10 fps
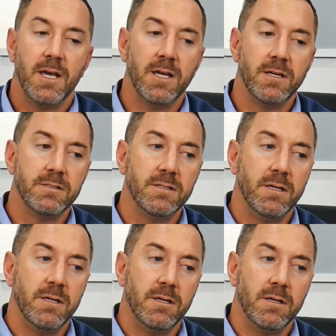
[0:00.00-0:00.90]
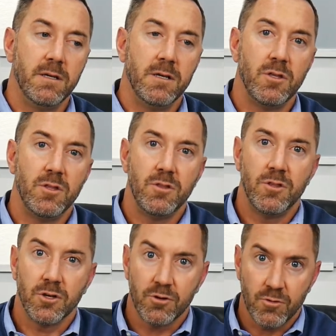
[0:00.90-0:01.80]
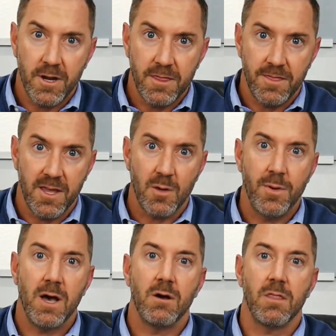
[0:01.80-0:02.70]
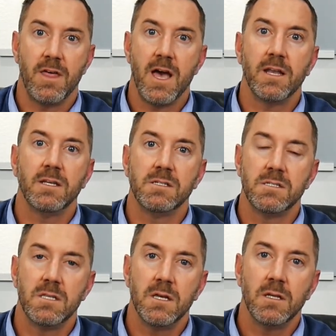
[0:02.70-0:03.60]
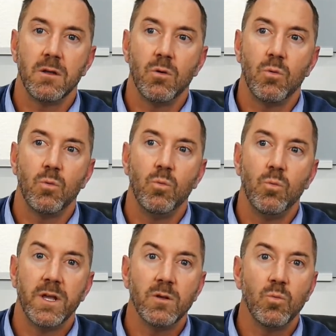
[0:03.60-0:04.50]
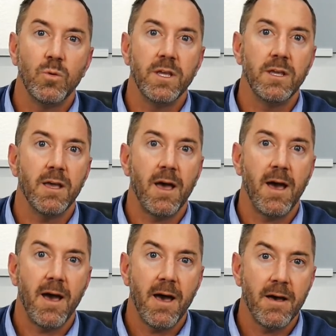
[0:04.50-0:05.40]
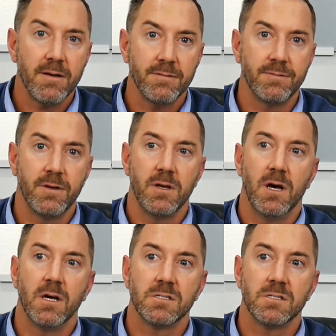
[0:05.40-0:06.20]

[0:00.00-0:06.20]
And the great thing about that is that when we have a